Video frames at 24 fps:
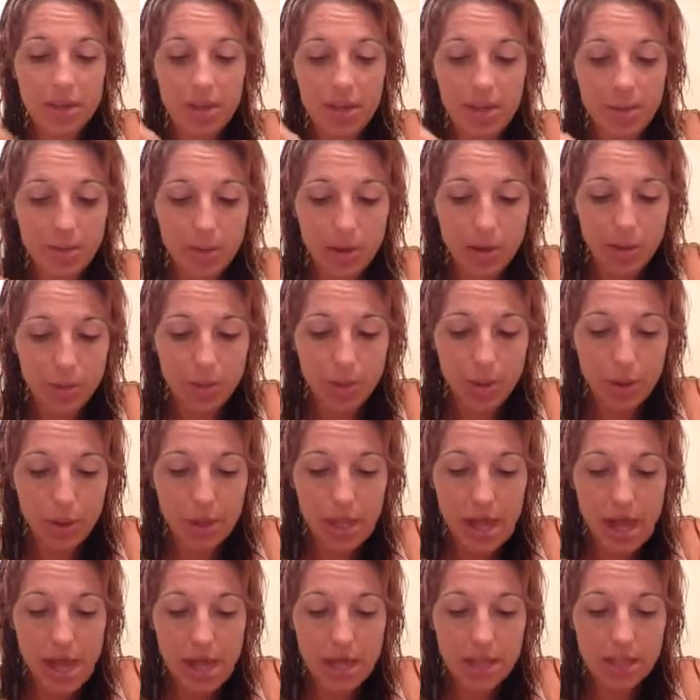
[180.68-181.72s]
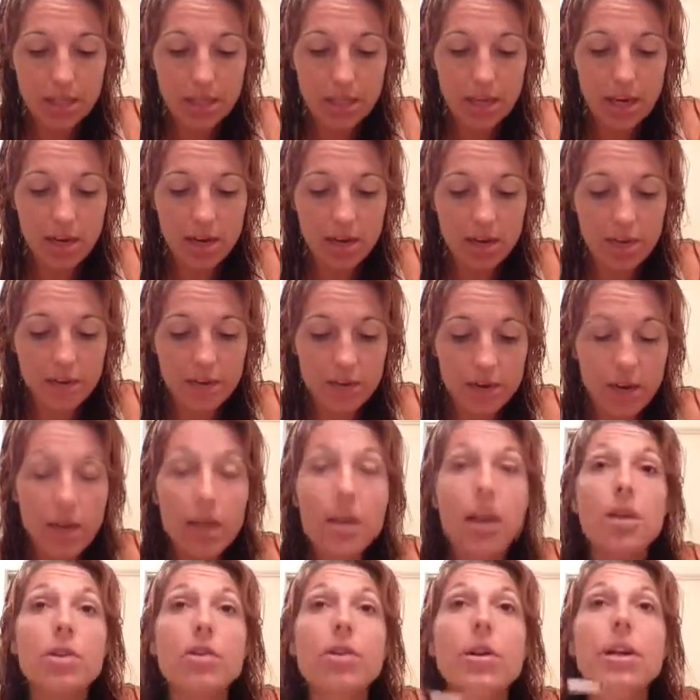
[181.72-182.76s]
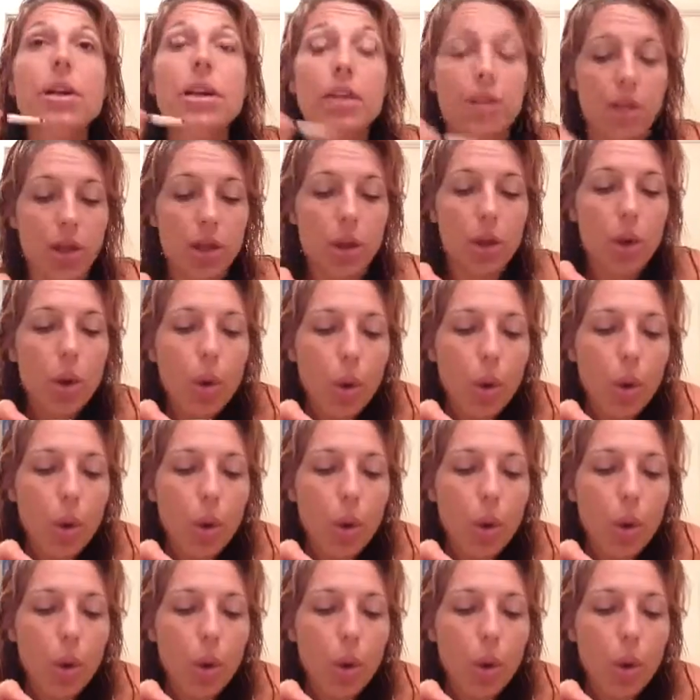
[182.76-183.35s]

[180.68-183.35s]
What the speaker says: And I'm going to put that kind of right underneath